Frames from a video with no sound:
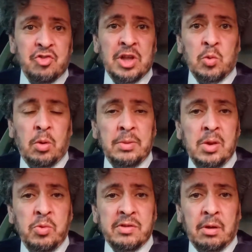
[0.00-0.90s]
It's
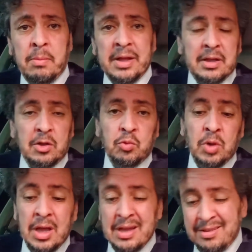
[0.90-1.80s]
more like this. It's
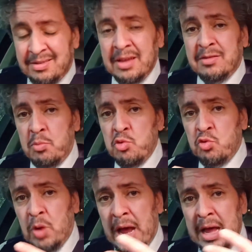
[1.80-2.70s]
more like a shock
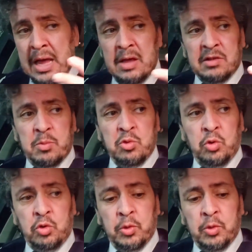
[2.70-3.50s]
wave, an energy wave